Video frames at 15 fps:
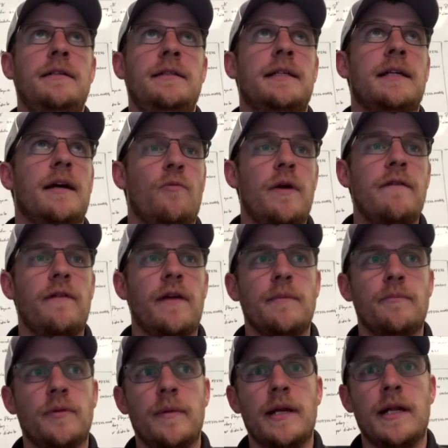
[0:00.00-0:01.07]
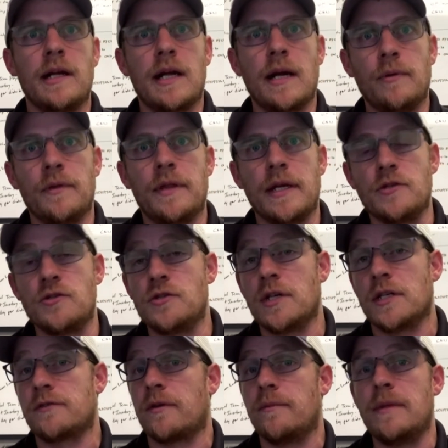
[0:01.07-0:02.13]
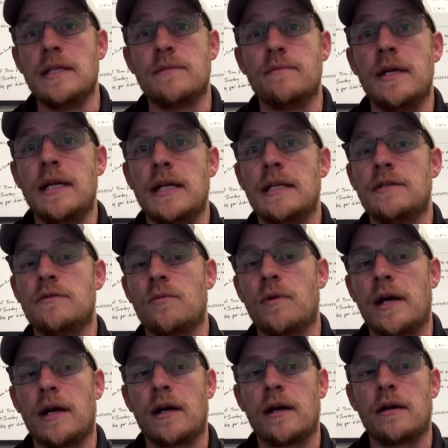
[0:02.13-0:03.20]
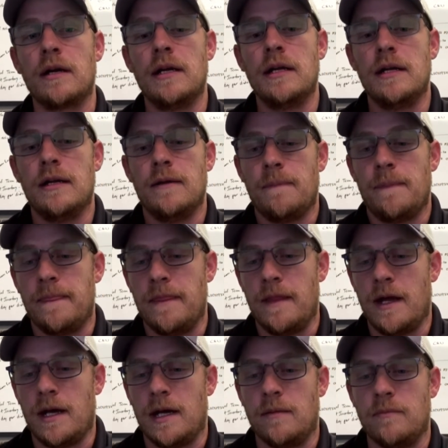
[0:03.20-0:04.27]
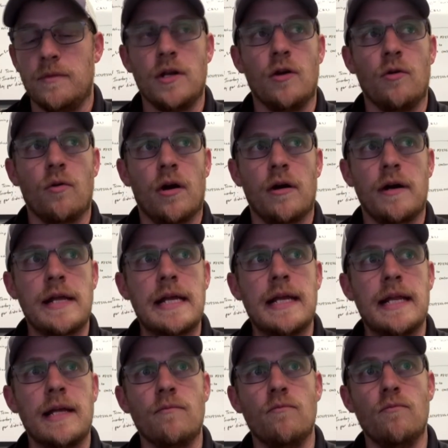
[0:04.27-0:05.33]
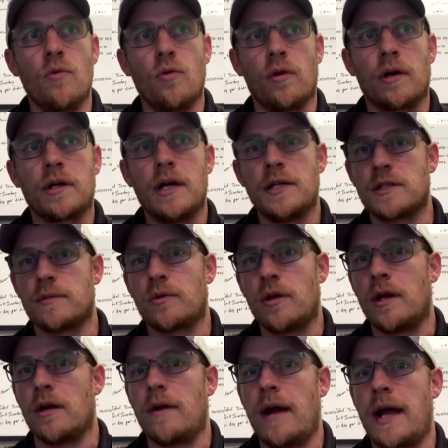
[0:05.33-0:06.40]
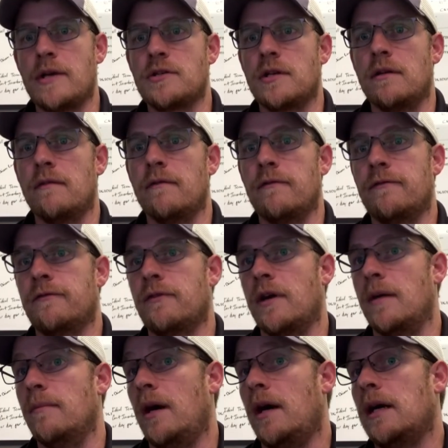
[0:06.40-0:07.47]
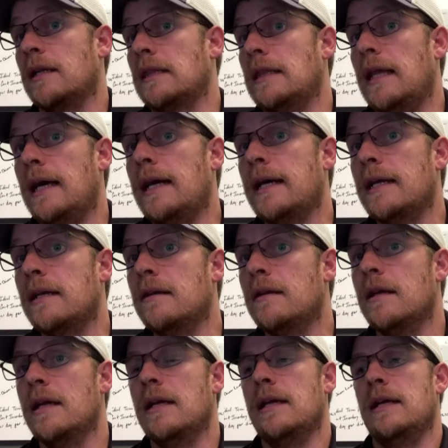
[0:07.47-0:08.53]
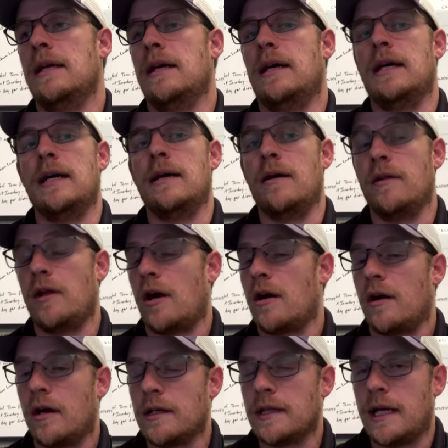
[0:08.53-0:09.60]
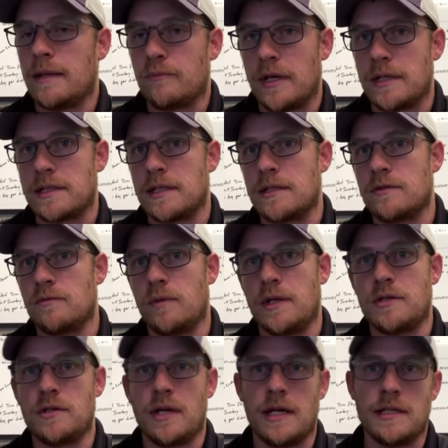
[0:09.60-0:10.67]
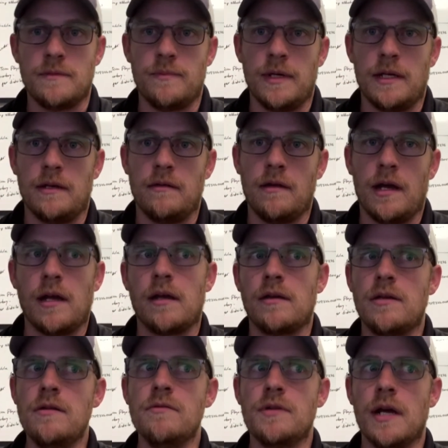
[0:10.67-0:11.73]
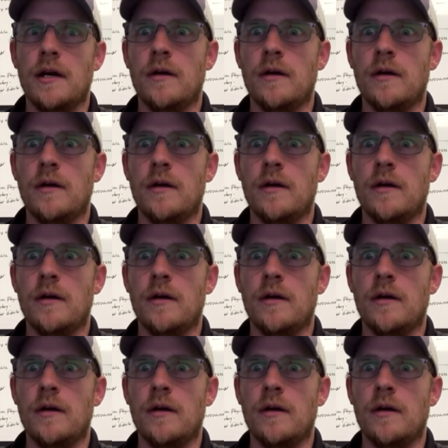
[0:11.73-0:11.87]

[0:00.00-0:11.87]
We've implemented a couple things just from these meetings where, we're already getting more customer interaction from online, our online presence, which has been a huge help,